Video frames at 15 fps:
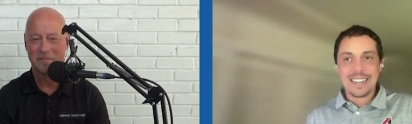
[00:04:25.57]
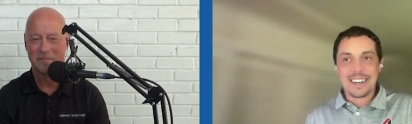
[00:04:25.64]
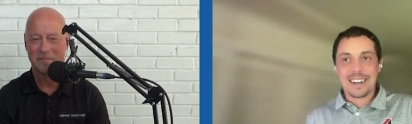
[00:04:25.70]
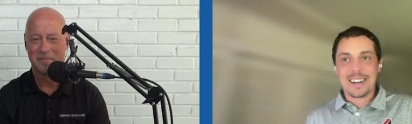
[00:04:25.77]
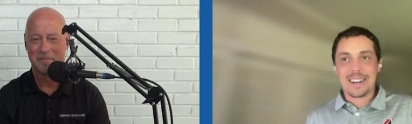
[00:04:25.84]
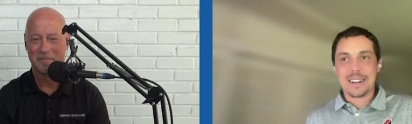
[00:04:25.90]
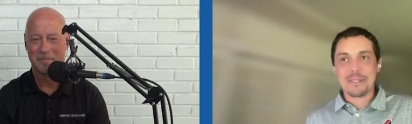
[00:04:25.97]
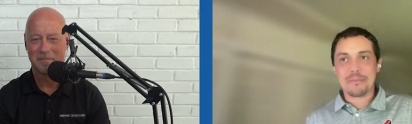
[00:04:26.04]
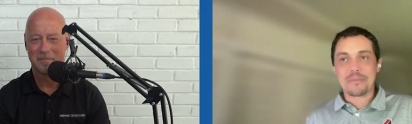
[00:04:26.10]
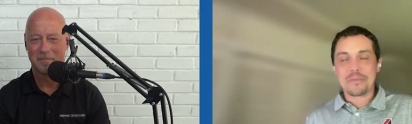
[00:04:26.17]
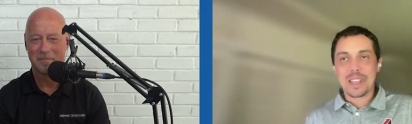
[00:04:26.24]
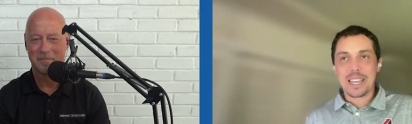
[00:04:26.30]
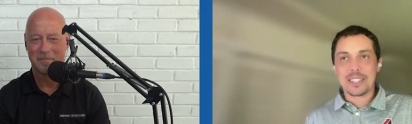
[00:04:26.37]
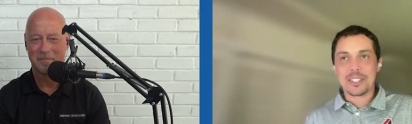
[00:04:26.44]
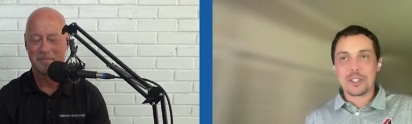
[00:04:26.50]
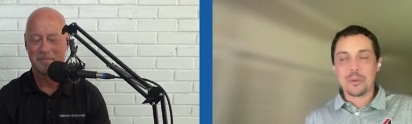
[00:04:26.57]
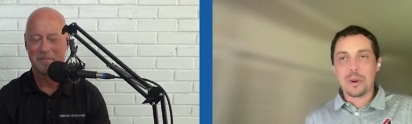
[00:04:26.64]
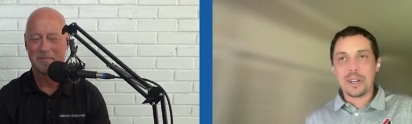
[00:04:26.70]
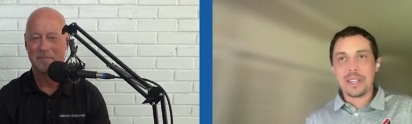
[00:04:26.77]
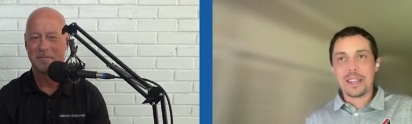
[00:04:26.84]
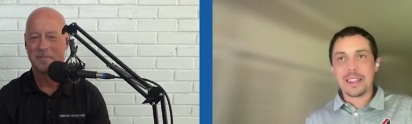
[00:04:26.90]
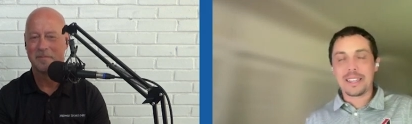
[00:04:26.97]
Speaker 1: Um, and so,
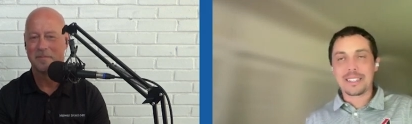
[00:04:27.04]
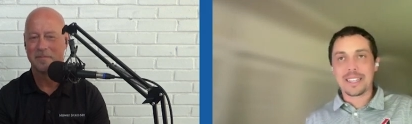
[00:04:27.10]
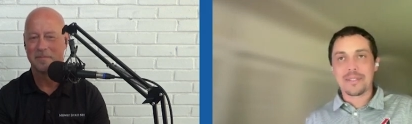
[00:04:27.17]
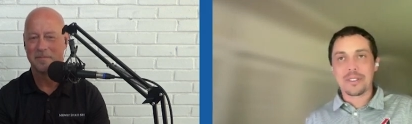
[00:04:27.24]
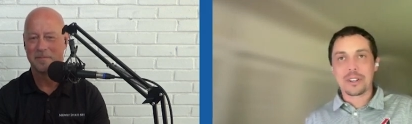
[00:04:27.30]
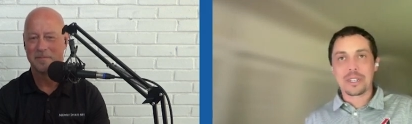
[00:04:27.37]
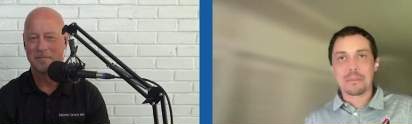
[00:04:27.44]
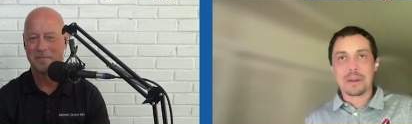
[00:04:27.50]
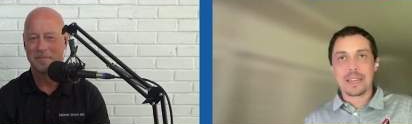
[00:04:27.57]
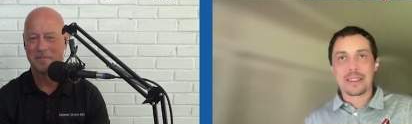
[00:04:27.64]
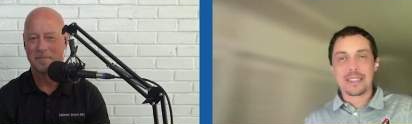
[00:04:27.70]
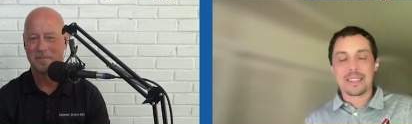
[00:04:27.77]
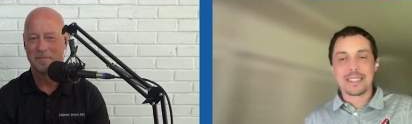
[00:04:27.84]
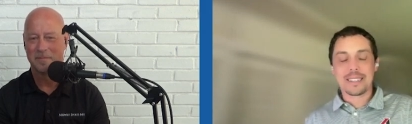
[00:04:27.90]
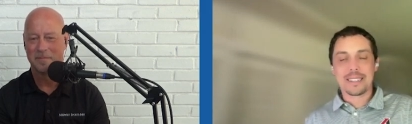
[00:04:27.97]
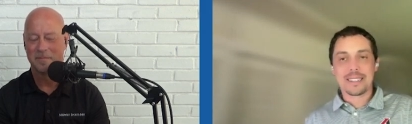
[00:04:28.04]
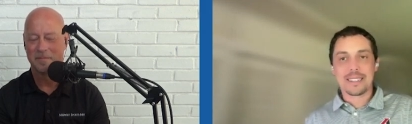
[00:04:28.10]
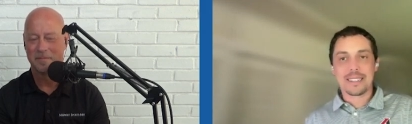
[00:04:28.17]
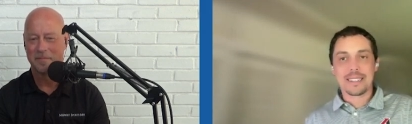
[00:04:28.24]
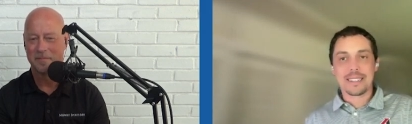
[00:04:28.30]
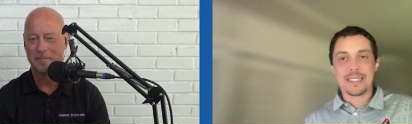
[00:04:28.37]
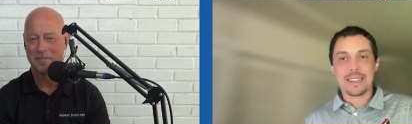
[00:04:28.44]
one of the things I've learned about this is
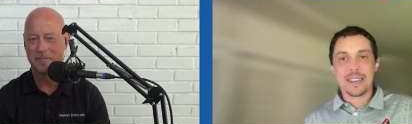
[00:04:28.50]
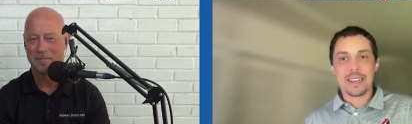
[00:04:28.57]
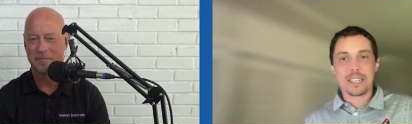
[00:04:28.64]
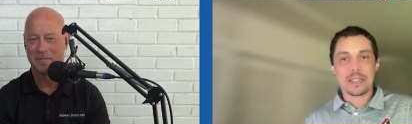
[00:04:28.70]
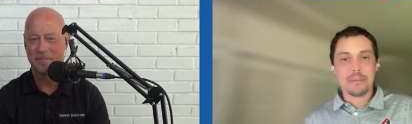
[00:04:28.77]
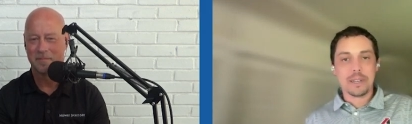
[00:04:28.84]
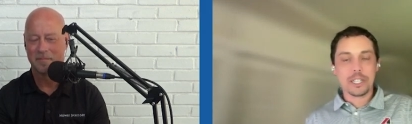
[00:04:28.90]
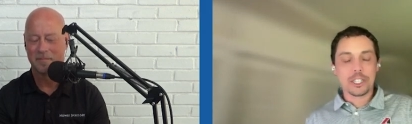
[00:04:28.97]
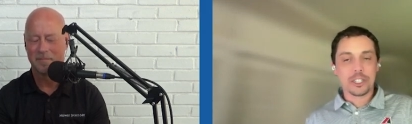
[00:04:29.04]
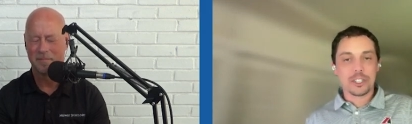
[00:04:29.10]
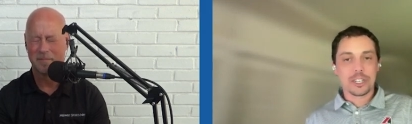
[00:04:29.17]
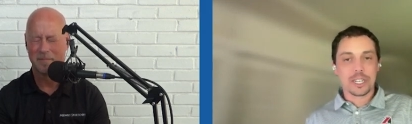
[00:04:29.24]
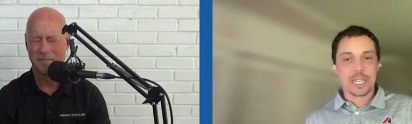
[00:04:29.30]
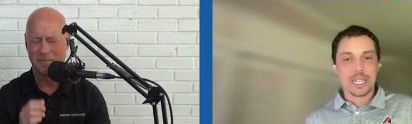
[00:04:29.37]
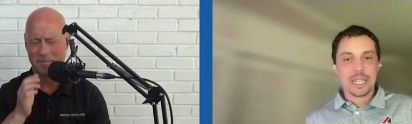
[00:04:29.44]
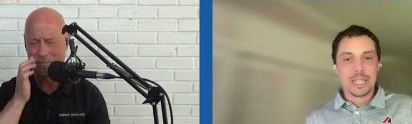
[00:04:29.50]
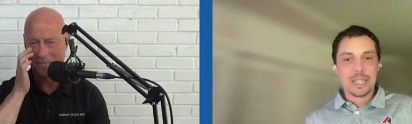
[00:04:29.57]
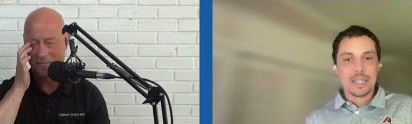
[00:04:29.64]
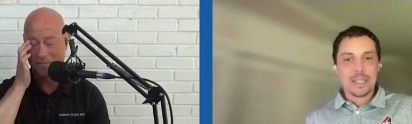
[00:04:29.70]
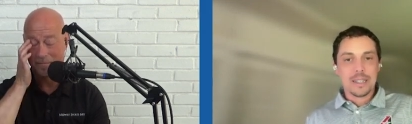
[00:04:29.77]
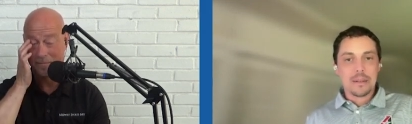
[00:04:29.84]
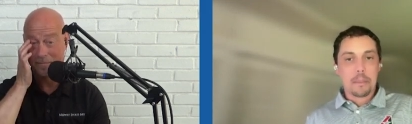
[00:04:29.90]
that a commissioner
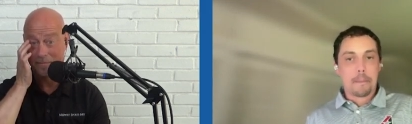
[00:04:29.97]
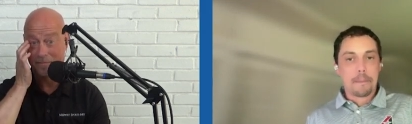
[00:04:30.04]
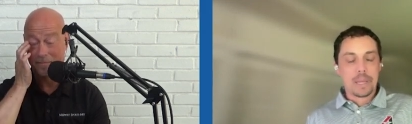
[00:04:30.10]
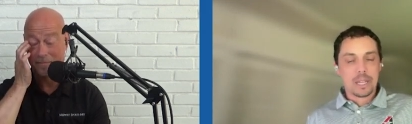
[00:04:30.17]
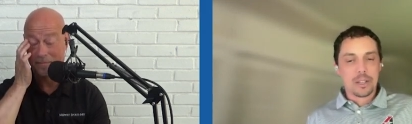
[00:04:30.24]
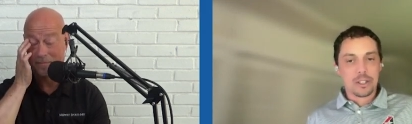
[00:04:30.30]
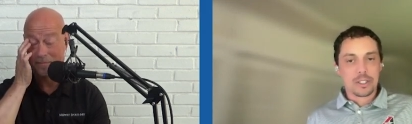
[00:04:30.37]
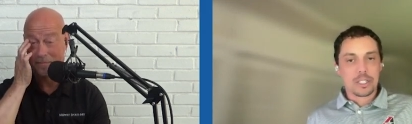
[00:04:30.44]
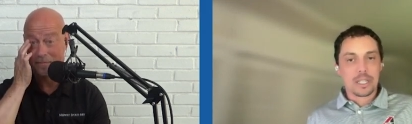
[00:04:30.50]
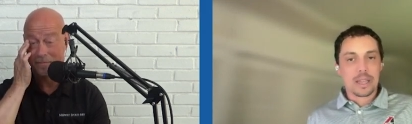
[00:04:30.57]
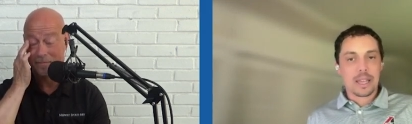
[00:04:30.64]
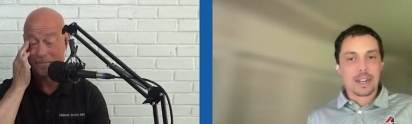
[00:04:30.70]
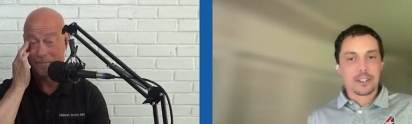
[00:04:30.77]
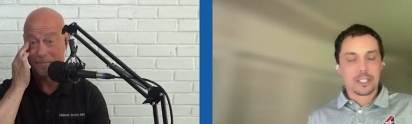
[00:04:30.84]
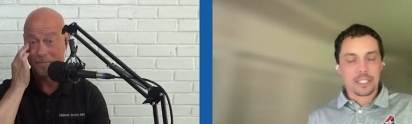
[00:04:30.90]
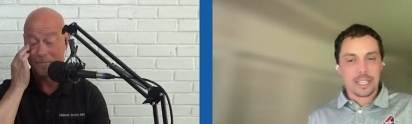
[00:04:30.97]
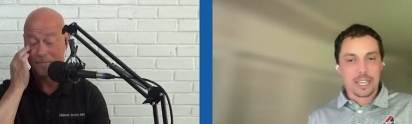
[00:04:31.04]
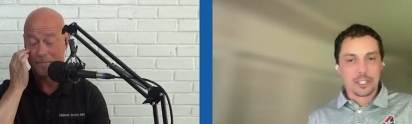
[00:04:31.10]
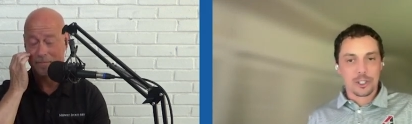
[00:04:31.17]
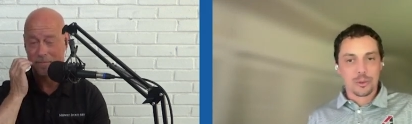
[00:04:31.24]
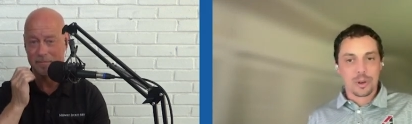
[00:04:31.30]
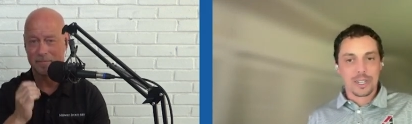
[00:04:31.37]
builds their schedule,